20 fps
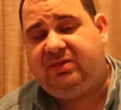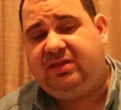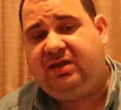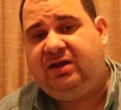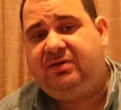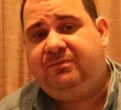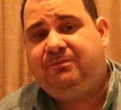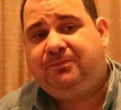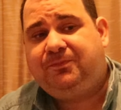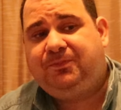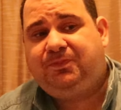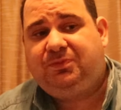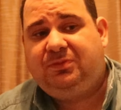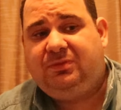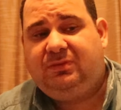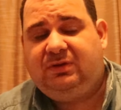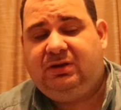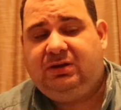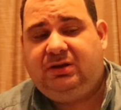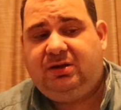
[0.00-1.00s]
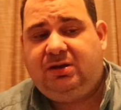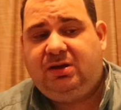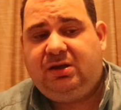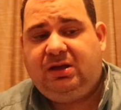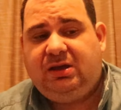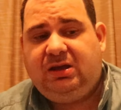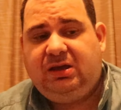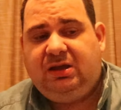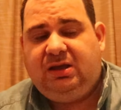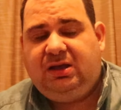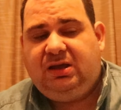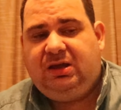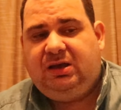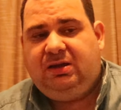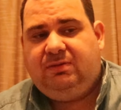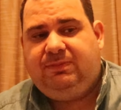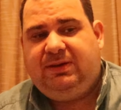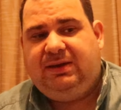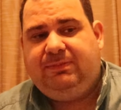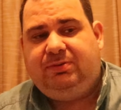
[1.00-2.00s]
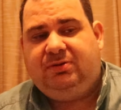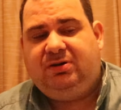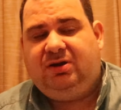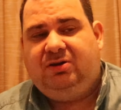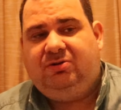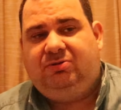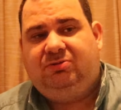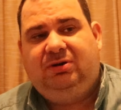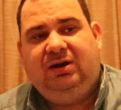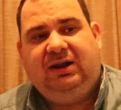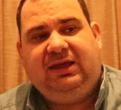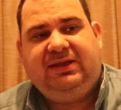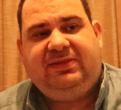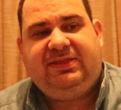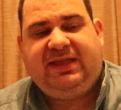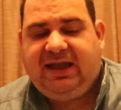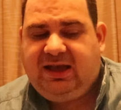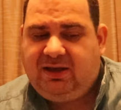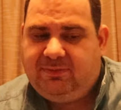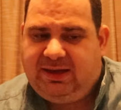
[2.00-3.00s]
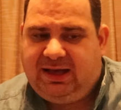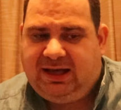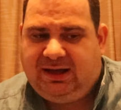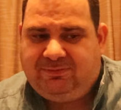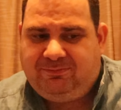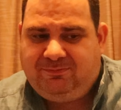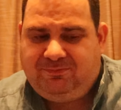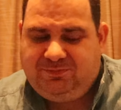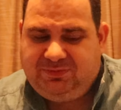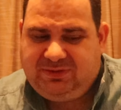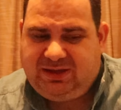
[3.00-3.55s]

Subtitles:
that people don't really think about.